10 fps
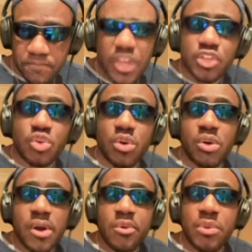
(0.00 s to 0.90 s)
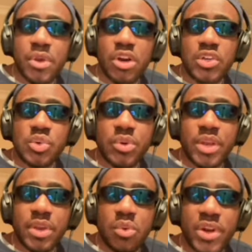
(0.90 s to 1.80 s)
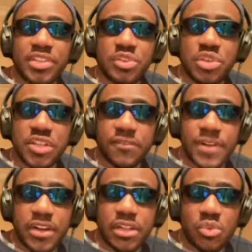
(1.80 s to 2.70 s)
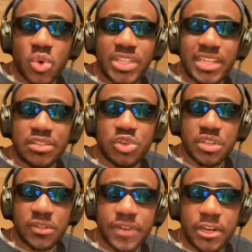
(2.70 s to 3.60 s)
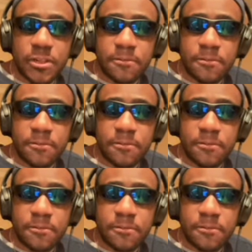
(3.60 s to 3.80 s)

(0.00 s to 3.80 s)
So, wait. When is the UCL final? What date is the UCL final?